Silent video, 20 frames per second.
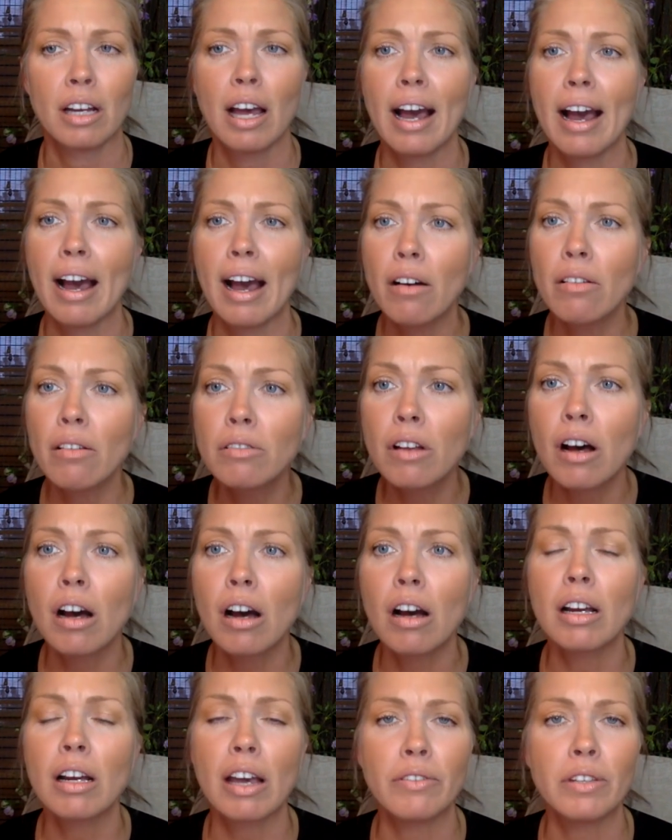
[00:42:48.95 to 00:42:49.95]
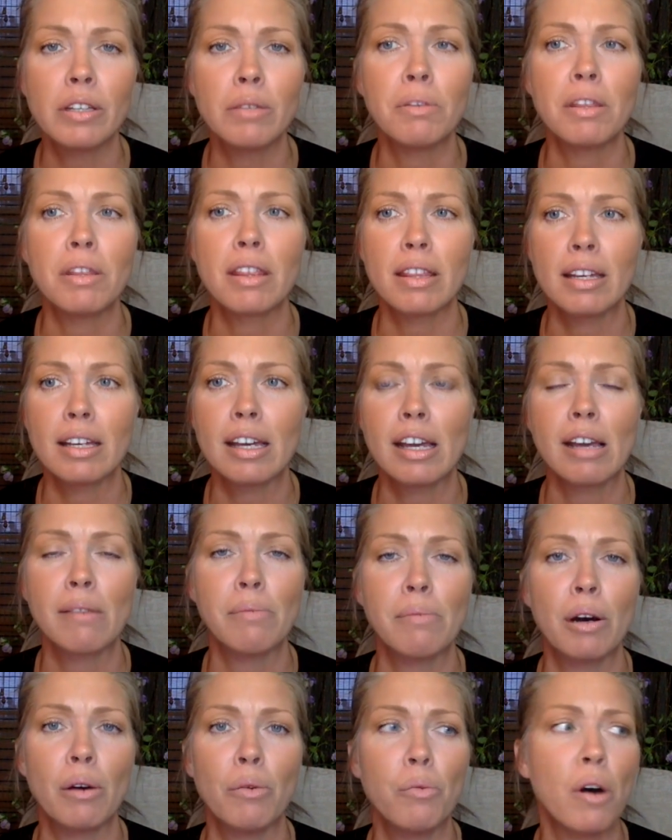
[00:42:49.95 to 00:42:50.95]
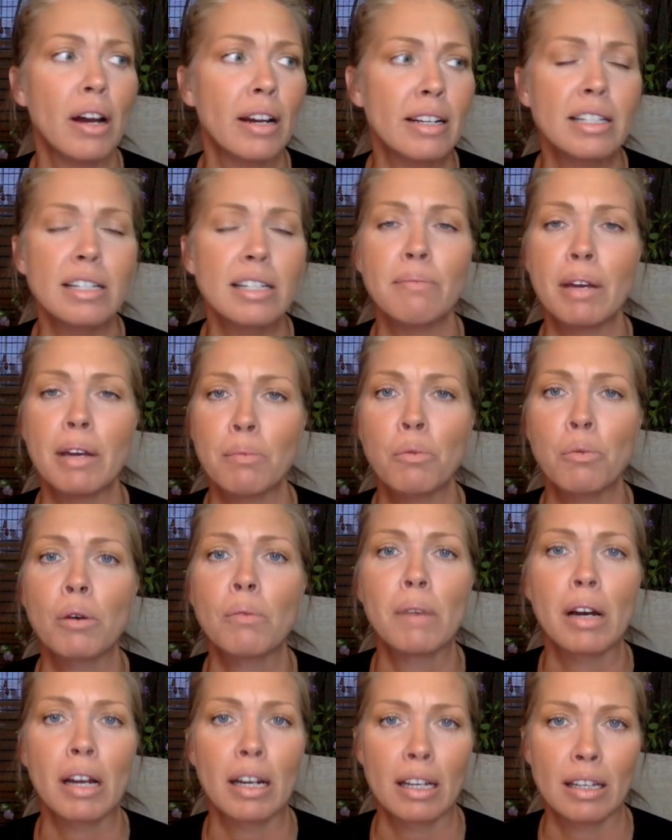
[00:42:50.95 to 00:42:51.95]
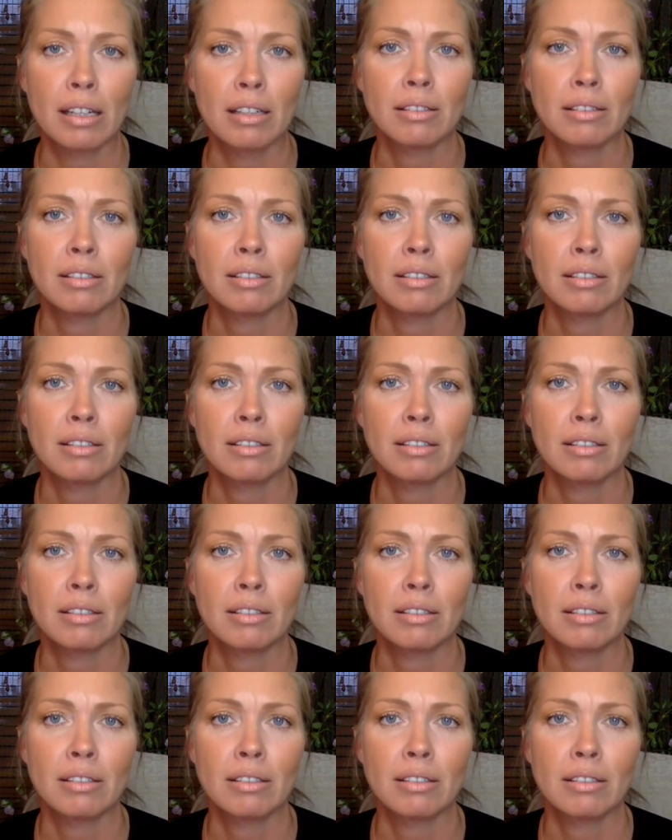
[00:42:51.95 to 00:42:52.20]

How long have you been thinking about wanting to make more money?